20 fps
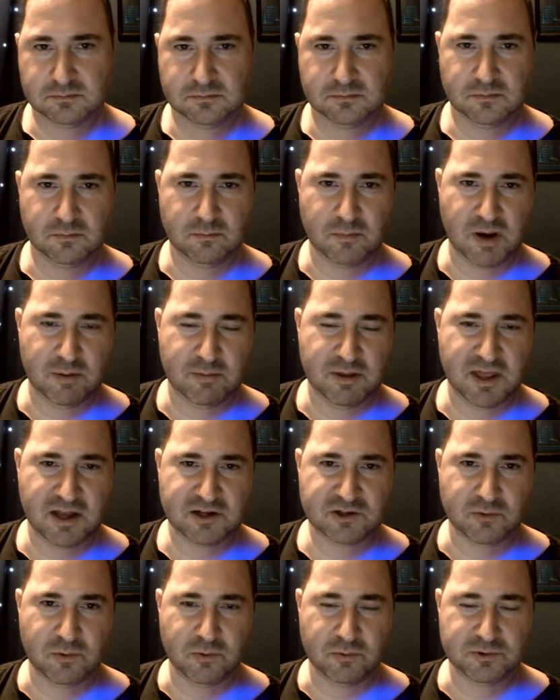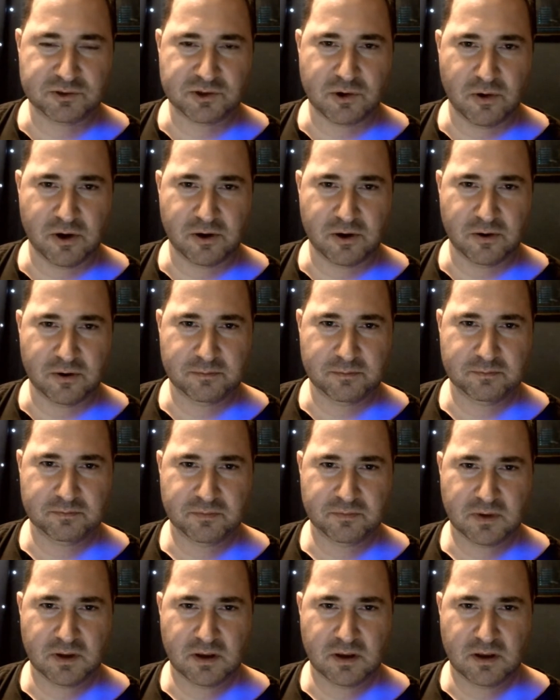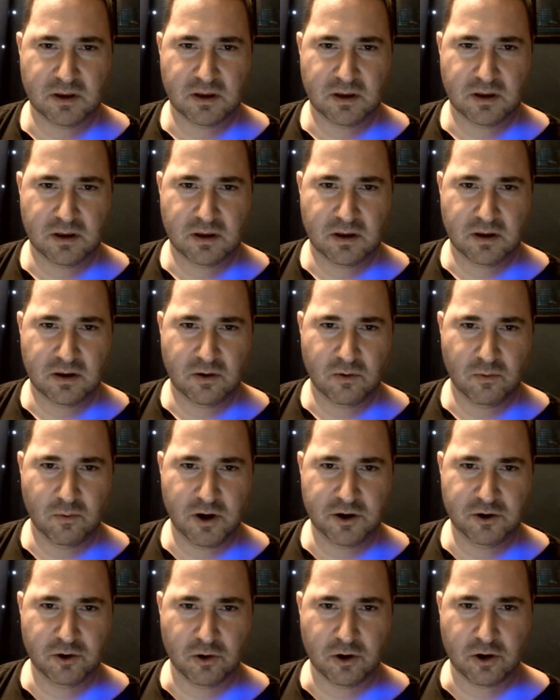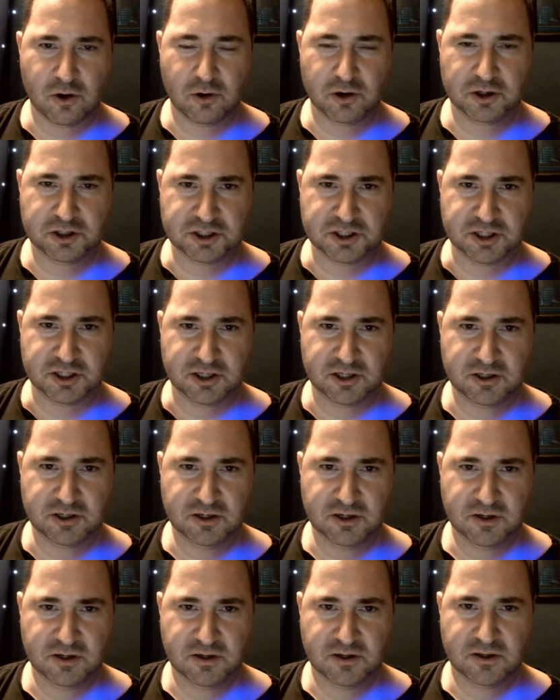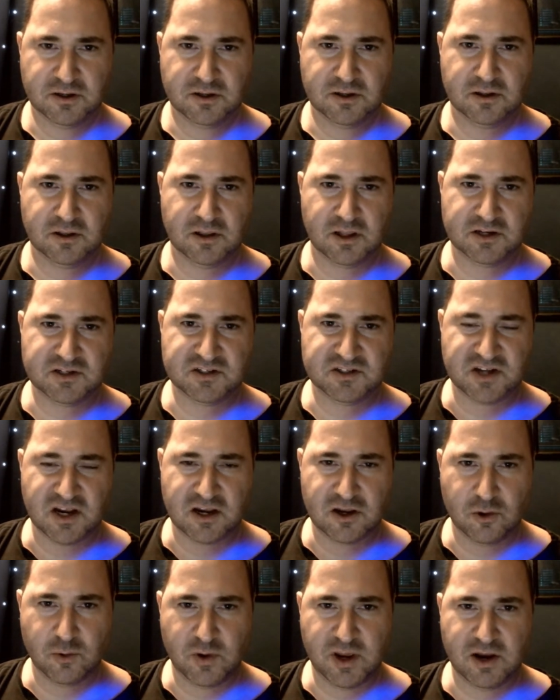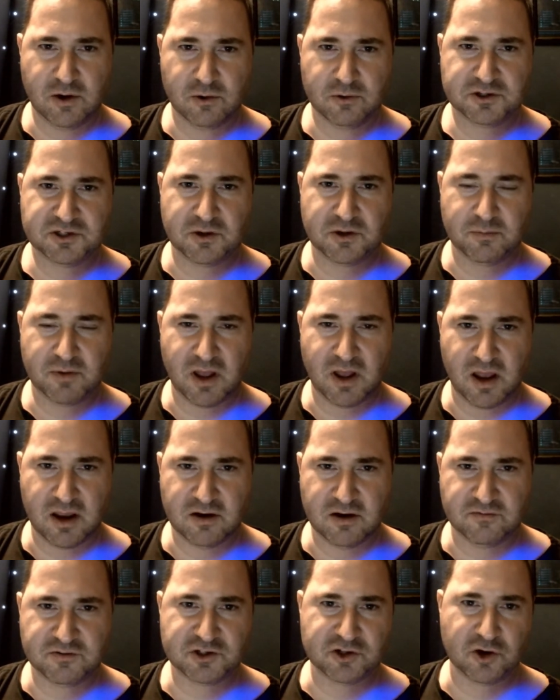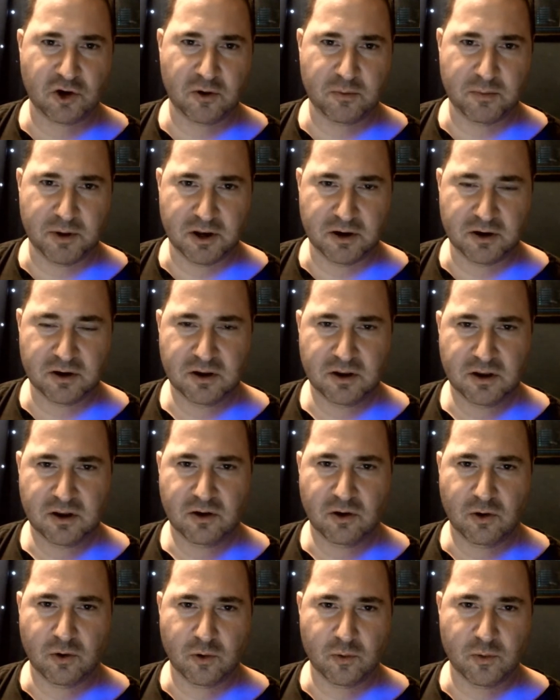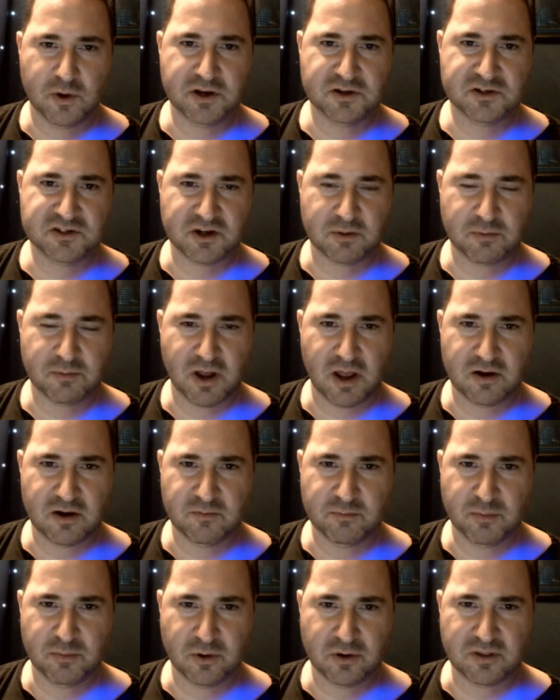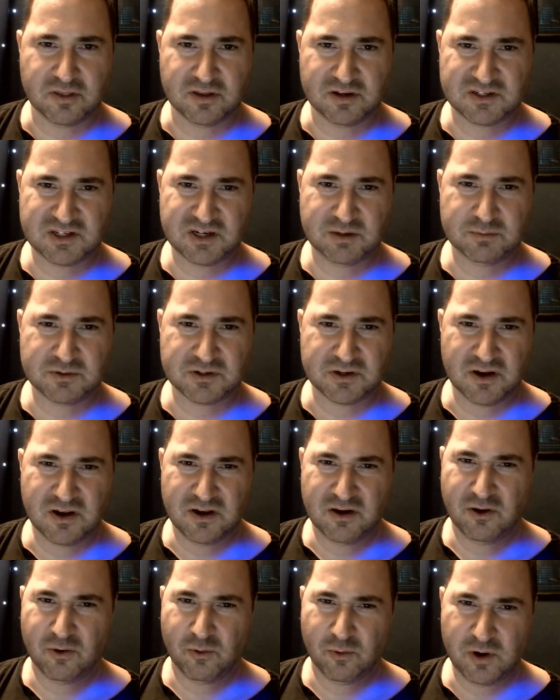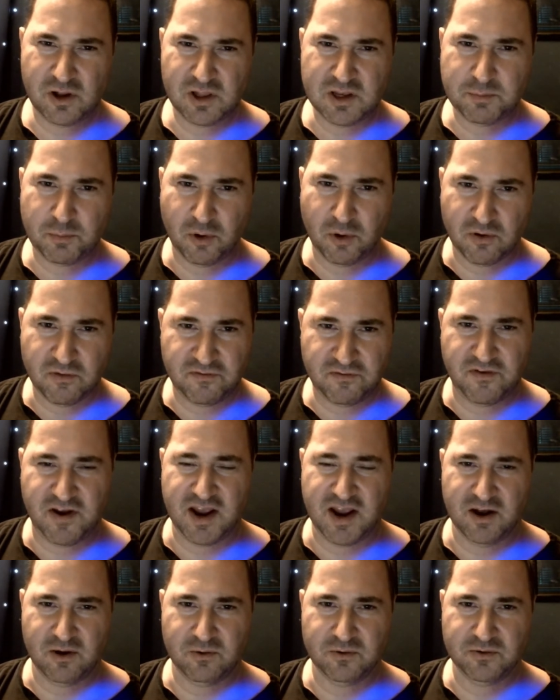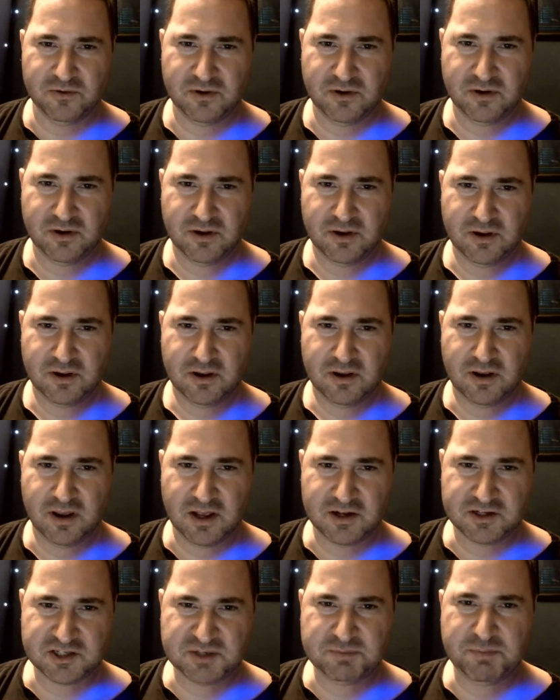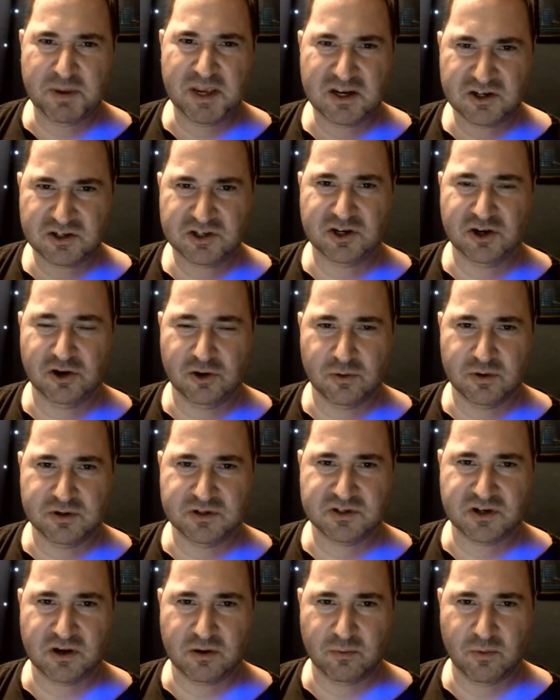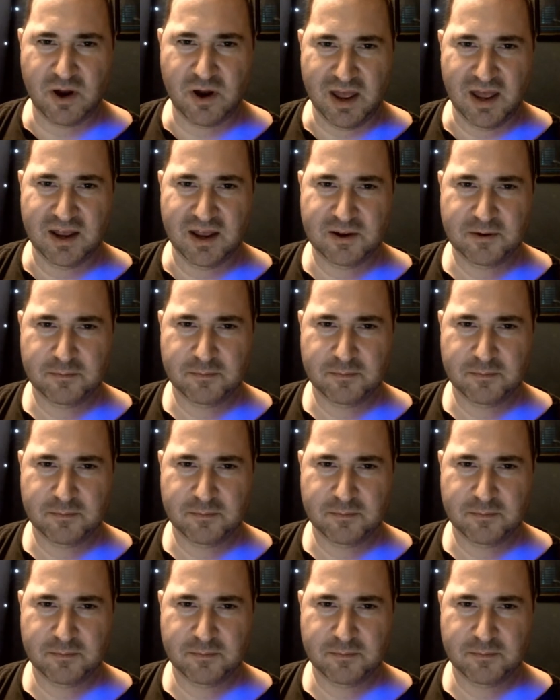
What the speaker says: Maybe that's what was going on. When you're a Christian, let's say you hear some kind of sermon or read some kind of book that seems really profound and speaks to you in some way.